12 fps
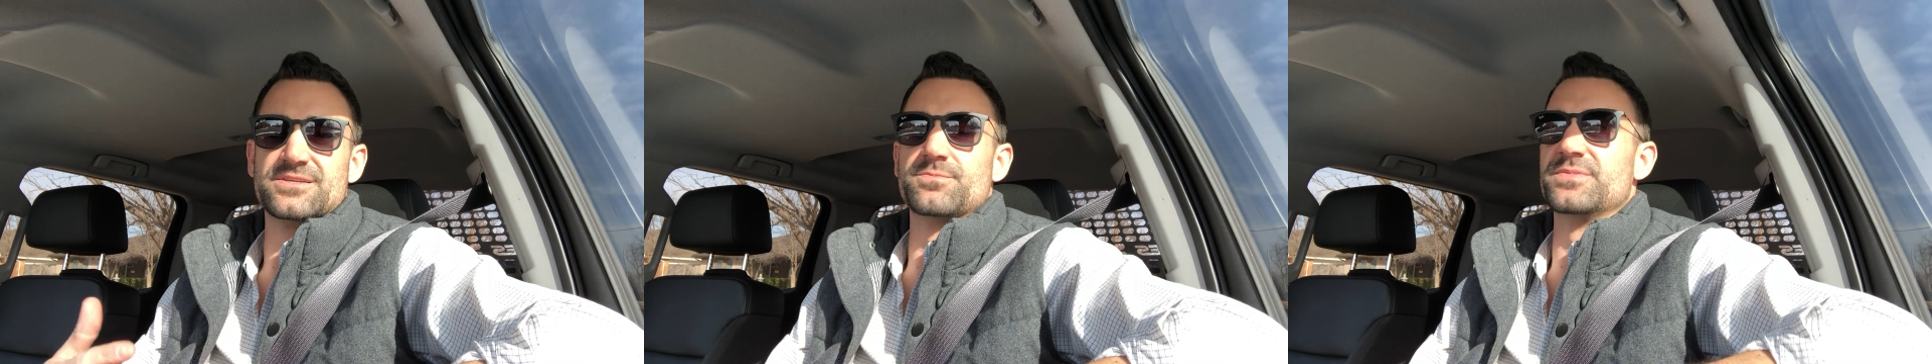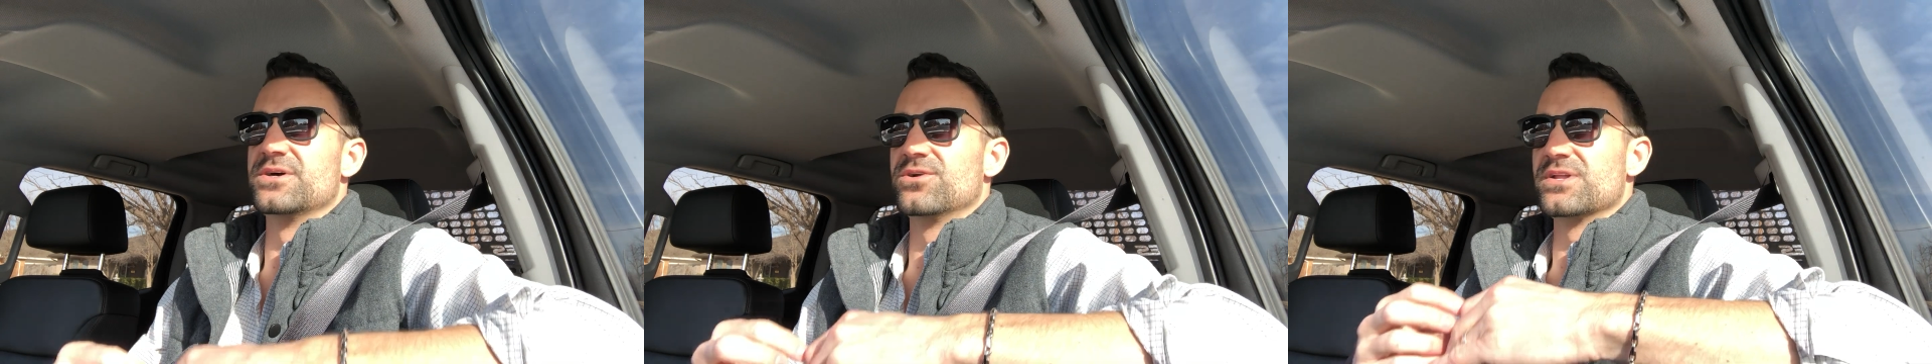and to
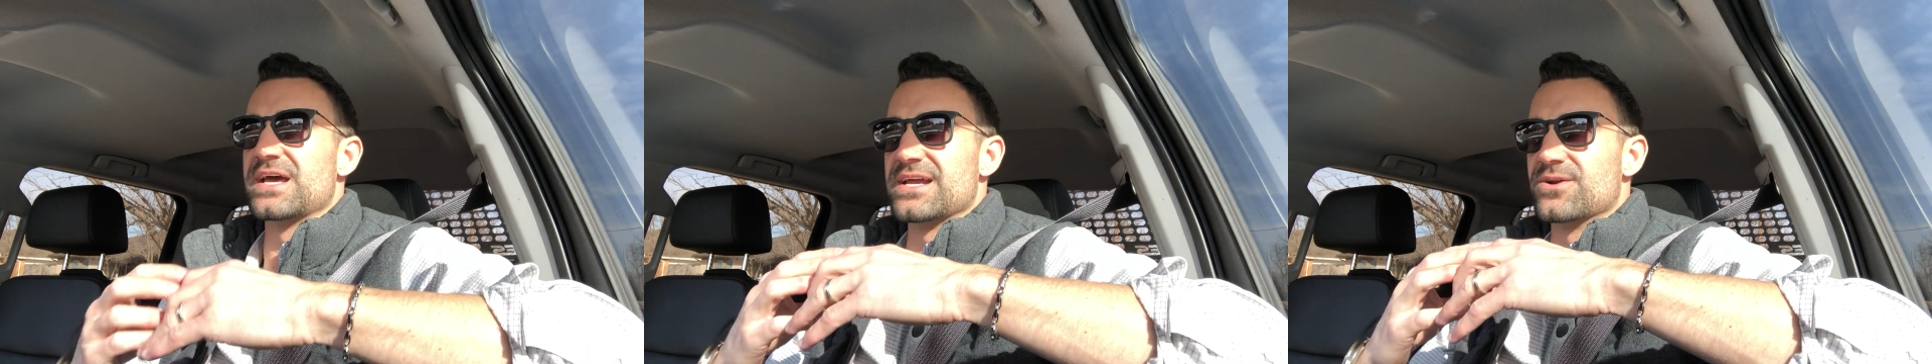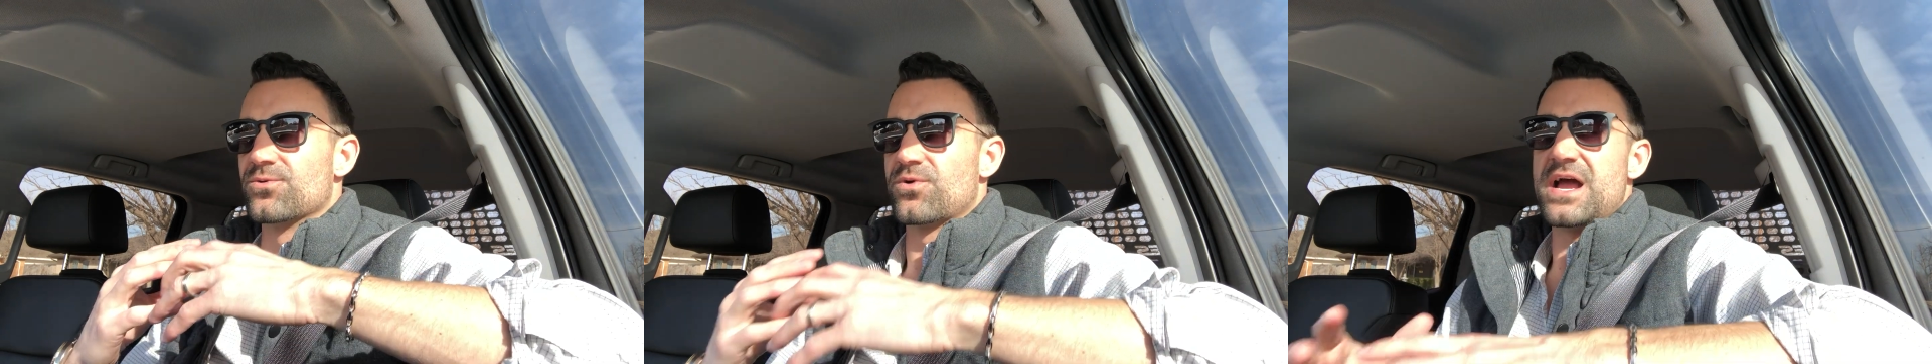build
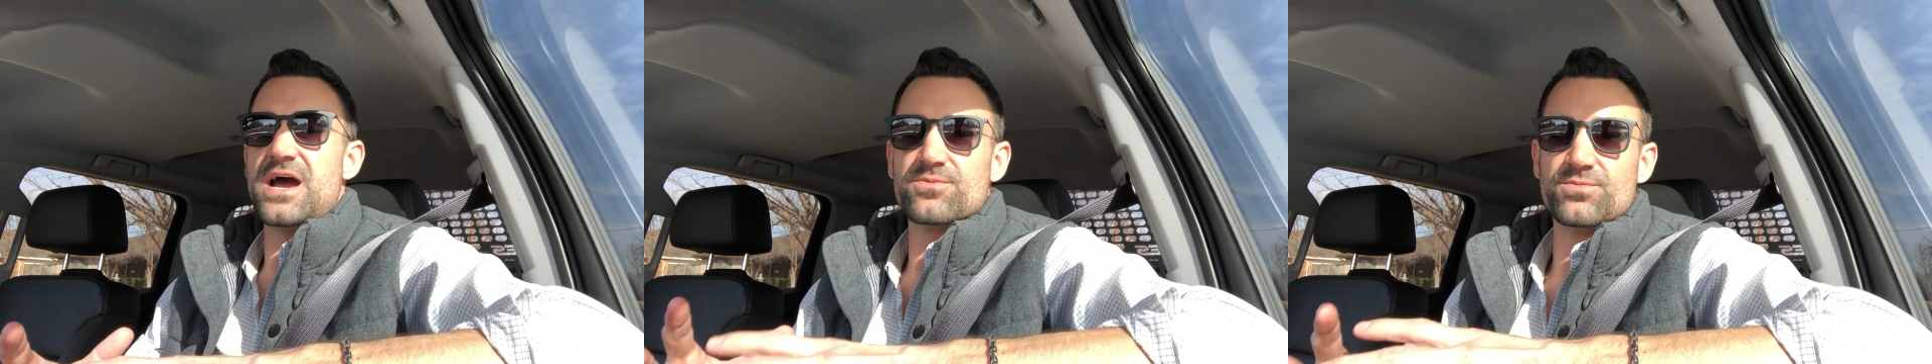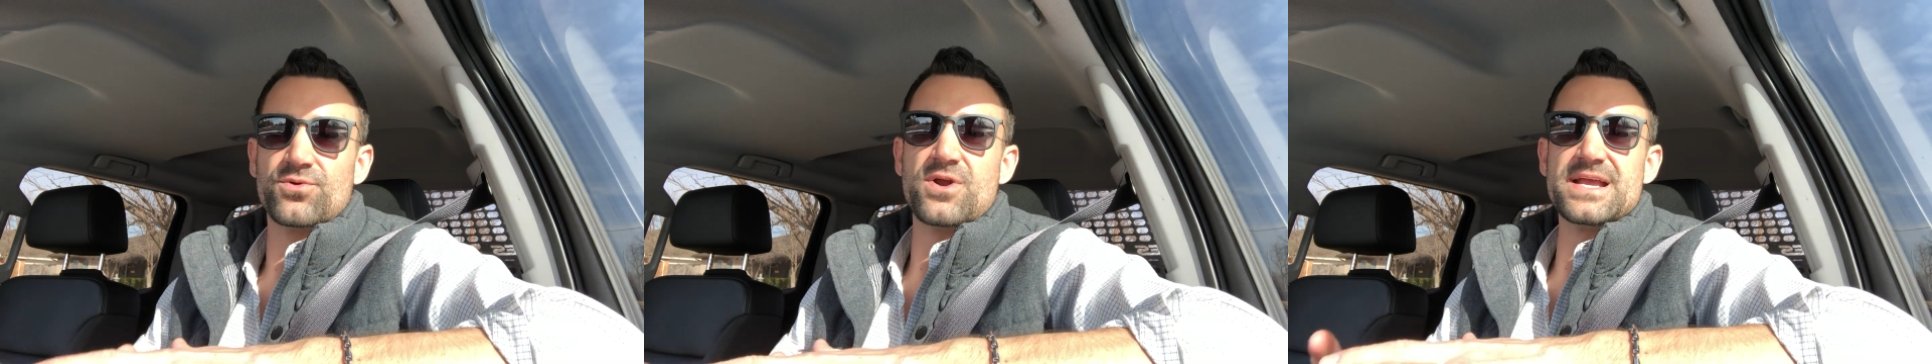a
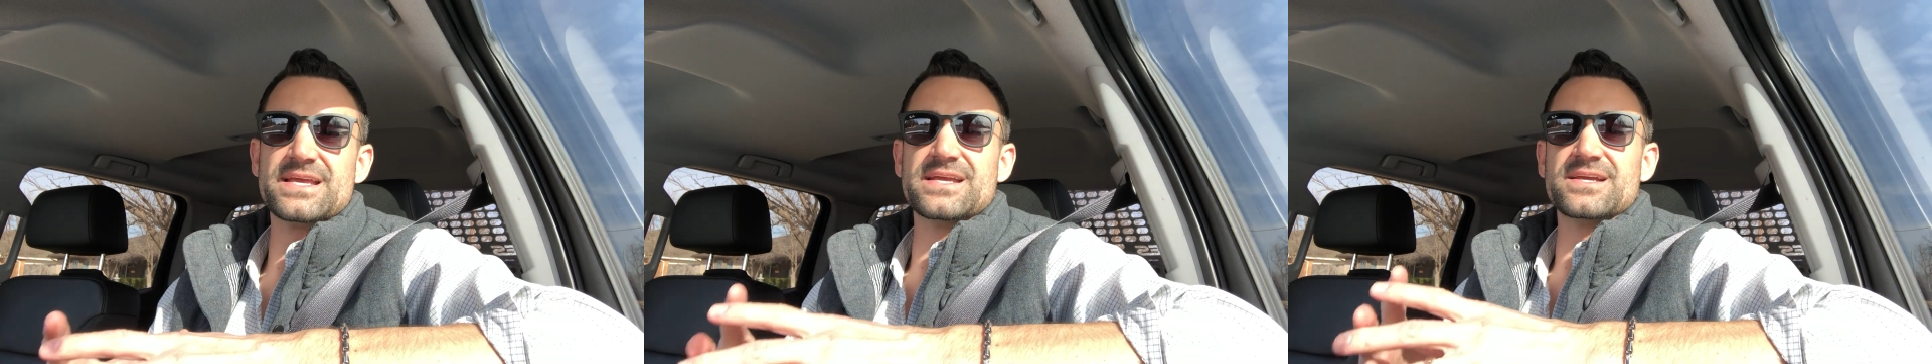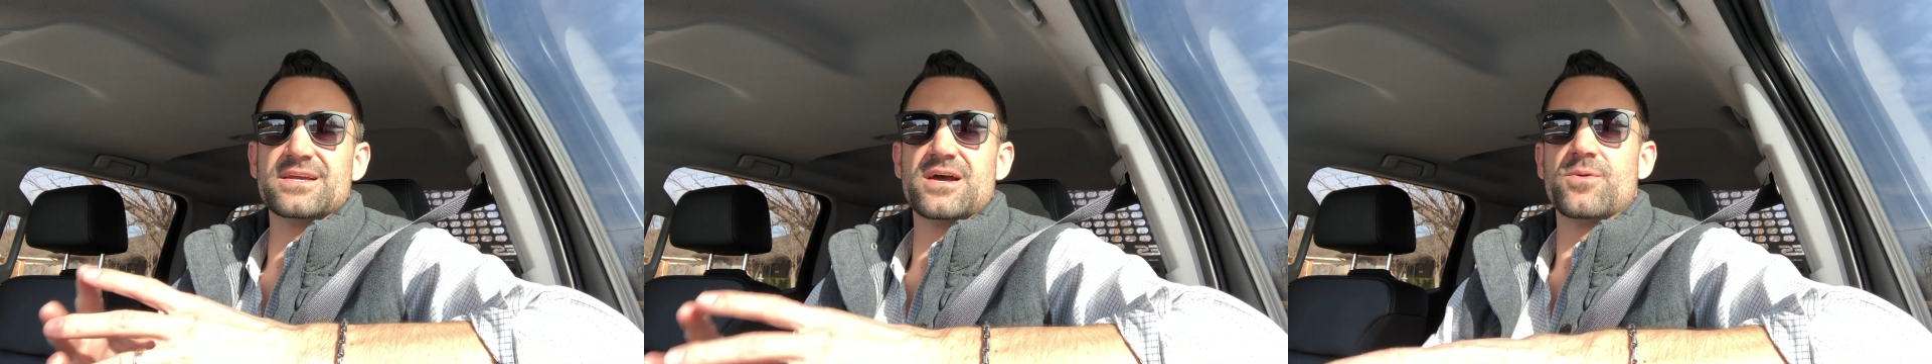
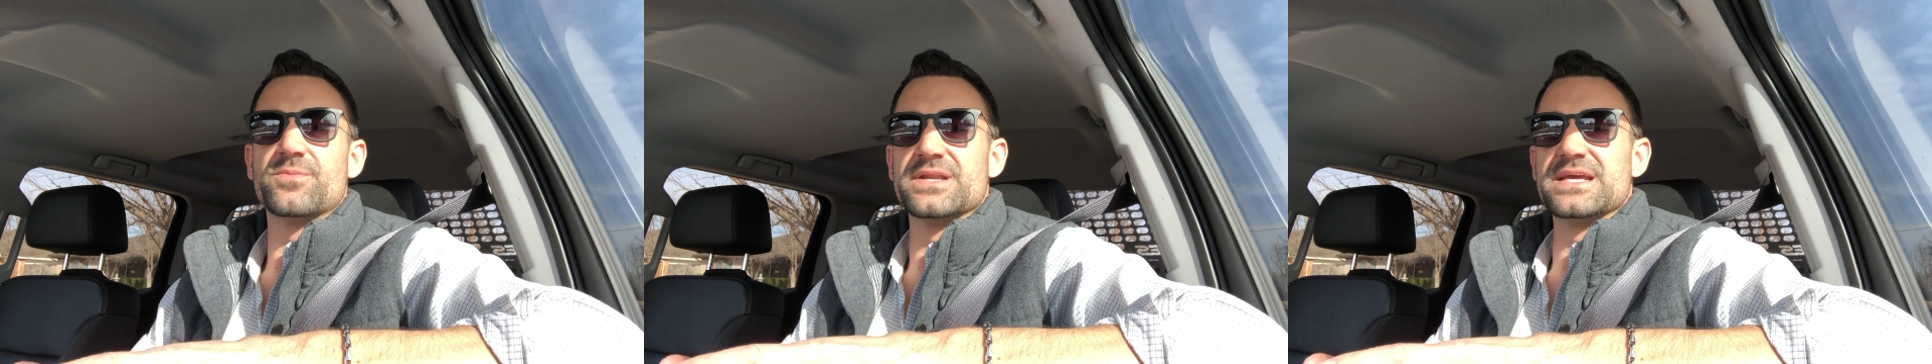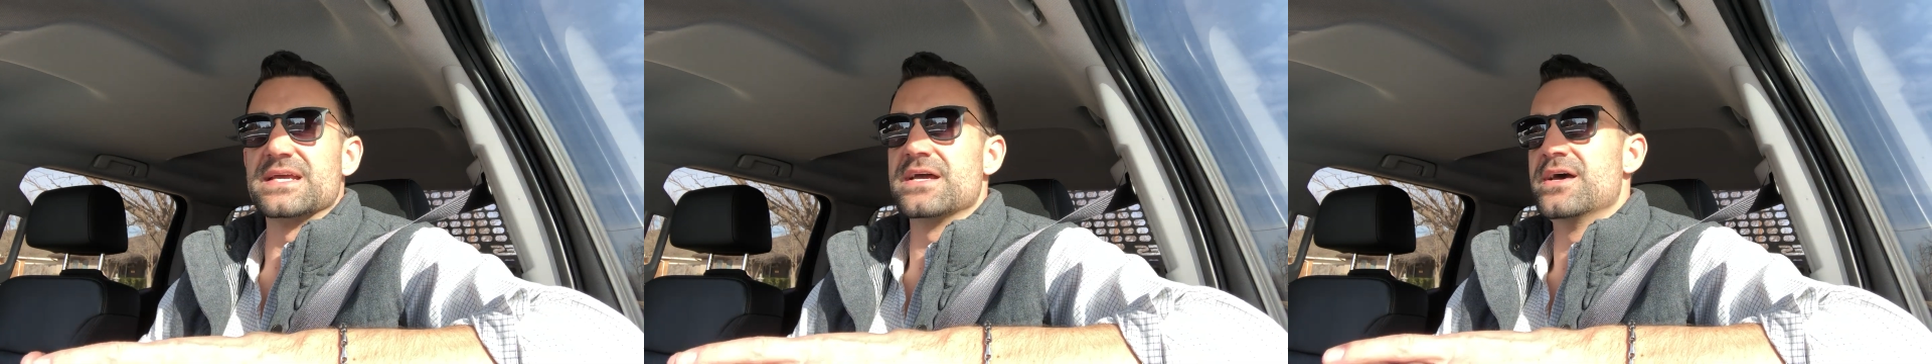groundbreaking
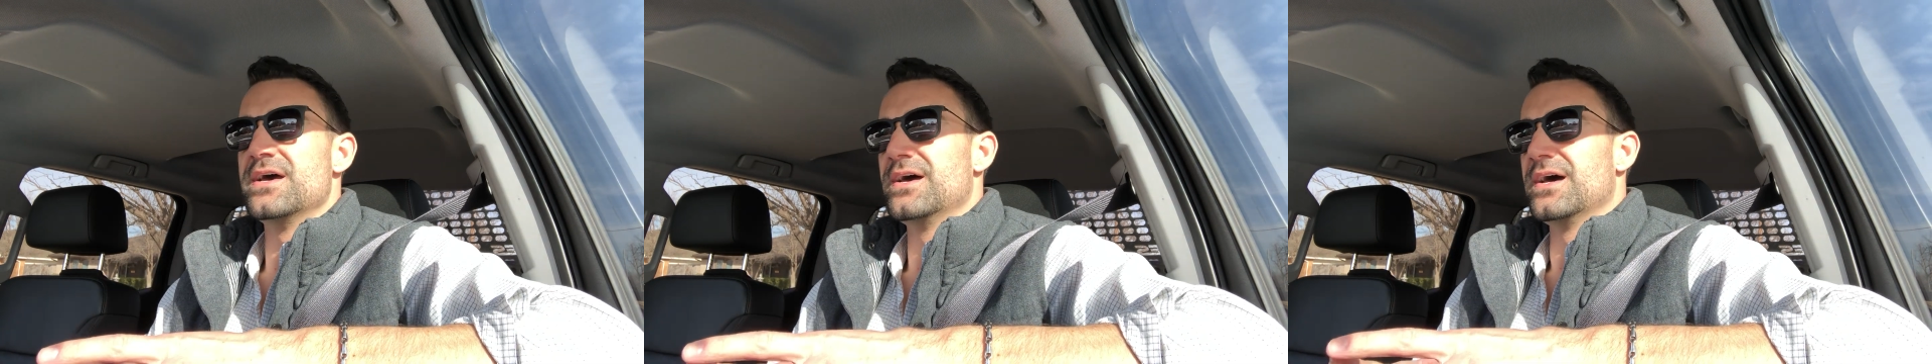company,